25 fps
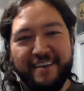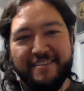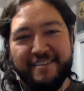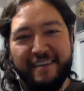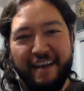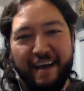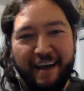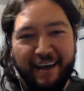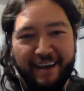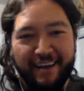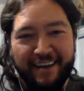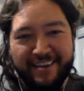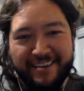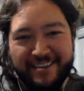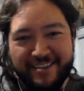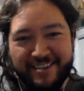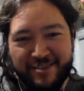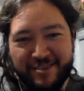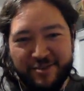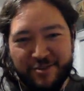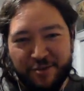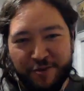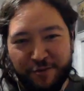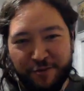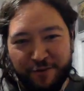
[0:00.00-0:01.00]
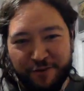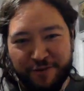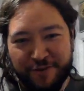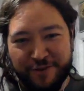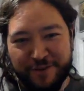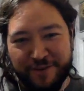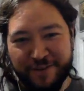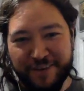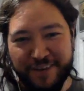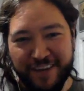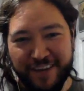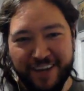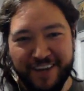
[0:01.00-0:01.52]
honest
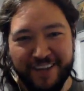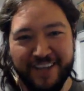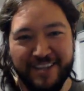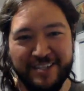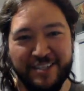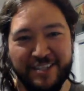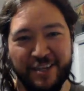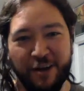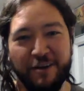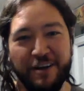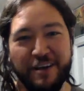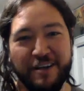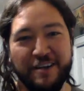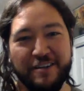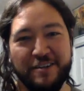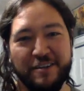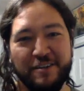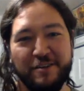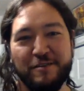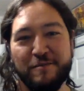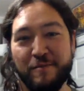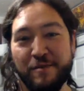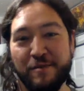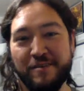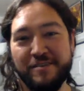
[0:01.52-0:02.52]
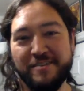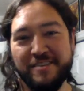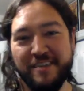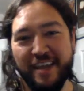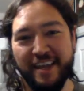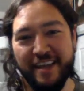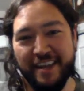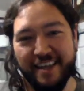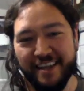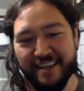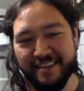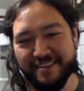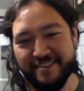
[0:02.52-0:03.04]
truths that don't include
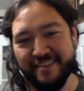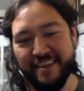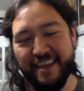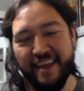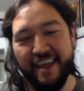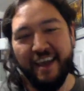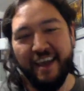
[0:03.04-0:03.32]
Mercedes.